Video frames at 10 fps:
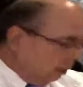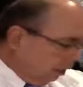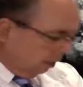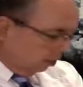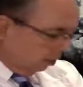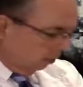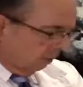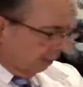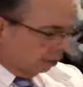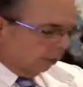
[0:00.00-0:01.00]
And so
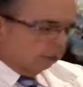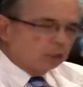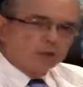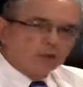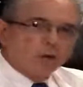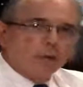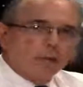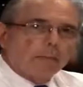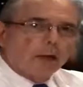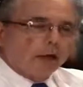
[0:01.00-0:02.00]
I'm actually to show you
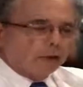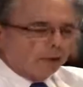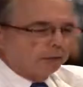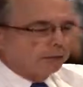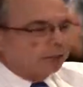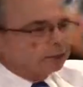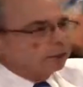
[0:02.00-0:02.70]
a model of this.